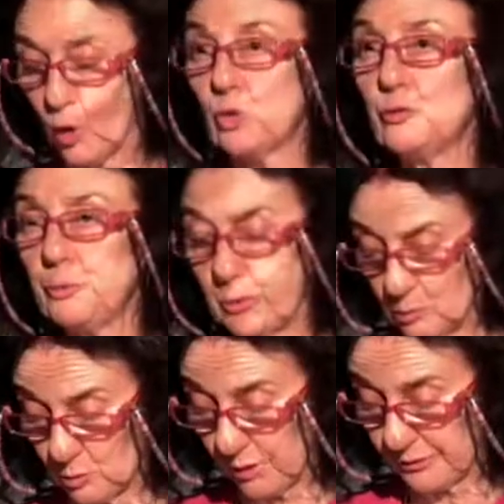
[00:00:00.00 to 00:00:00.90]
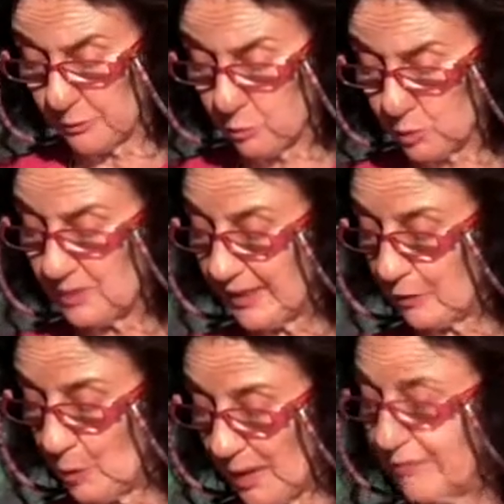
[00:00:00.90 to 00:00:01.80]
who drew the wood
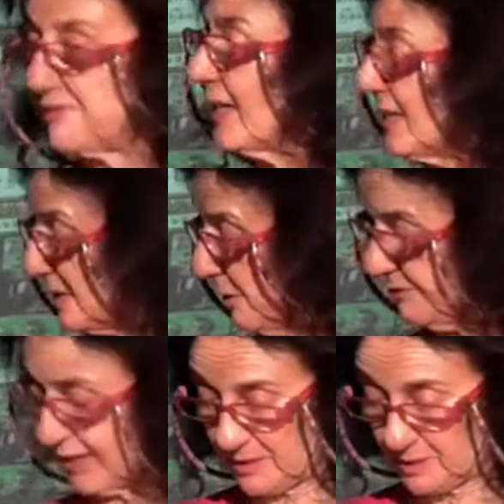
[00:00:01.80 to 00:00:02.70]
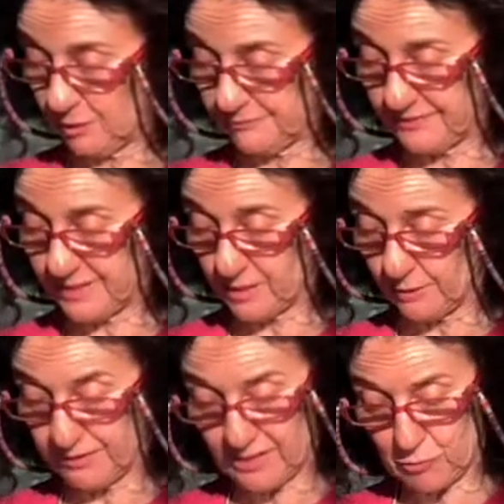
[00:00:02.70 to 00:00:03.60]
engravings of
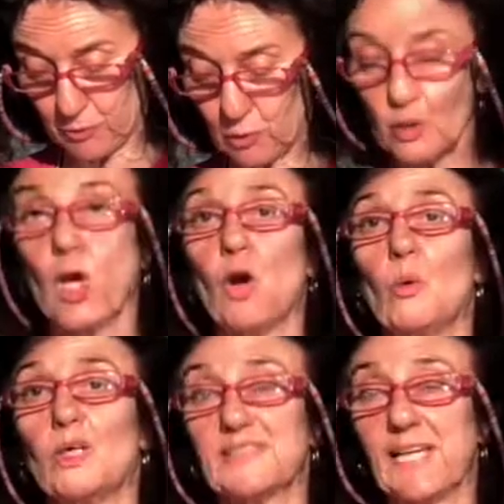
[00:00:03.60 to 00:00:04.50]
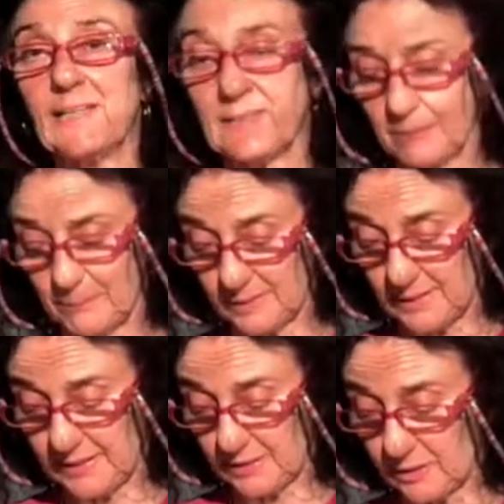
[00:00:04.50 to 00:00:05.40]
his book, was
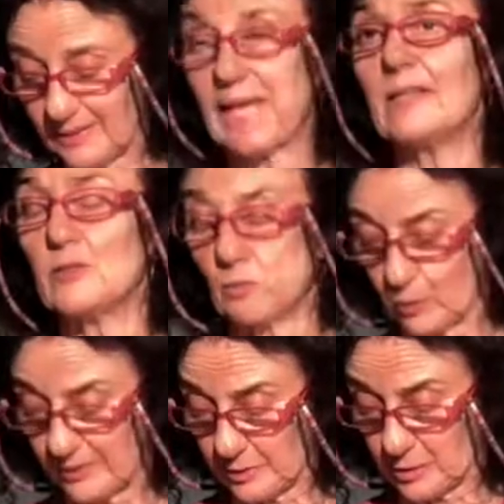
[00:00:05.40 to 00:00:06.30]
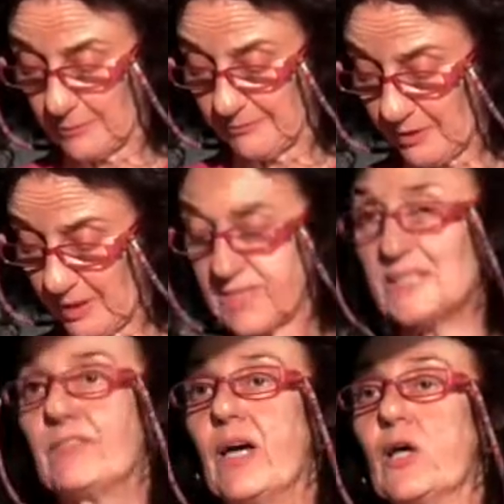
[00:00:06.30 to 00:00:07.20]
intimately connected with the
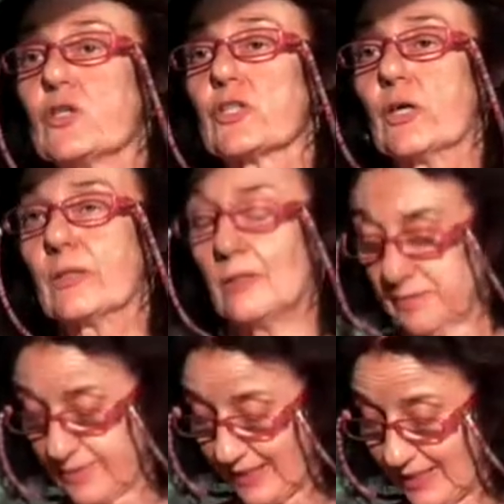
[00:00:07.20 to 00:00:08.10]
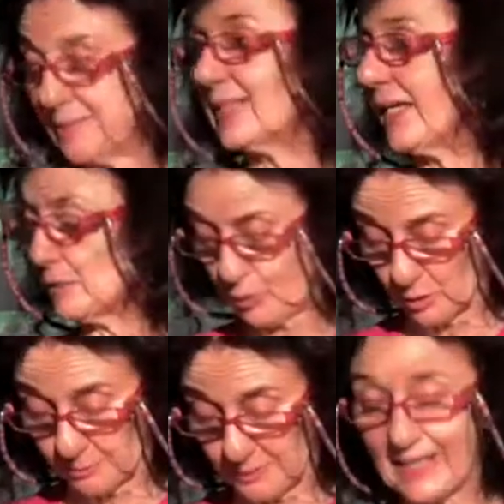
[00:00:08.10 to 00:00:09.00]
subversive circles in
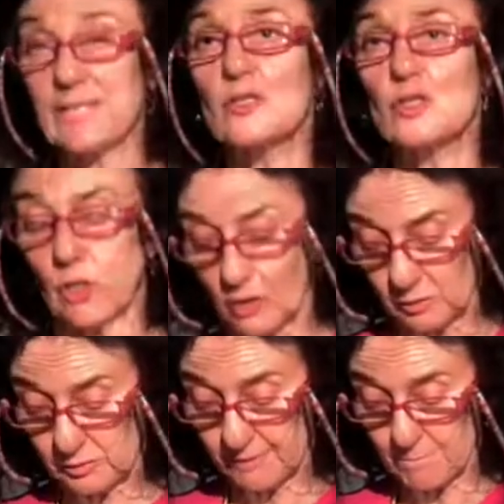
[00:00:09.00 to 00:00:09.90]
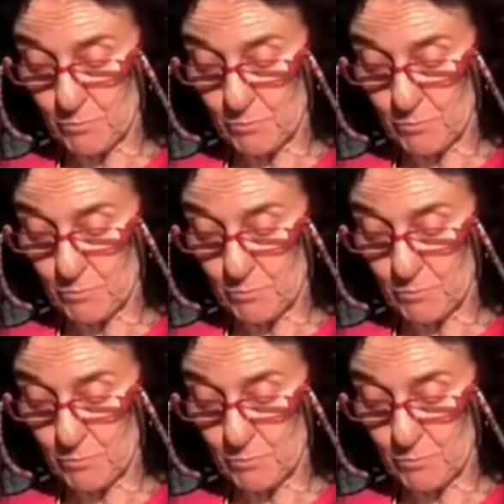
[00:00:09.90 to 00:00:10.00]
Antwerp. In short,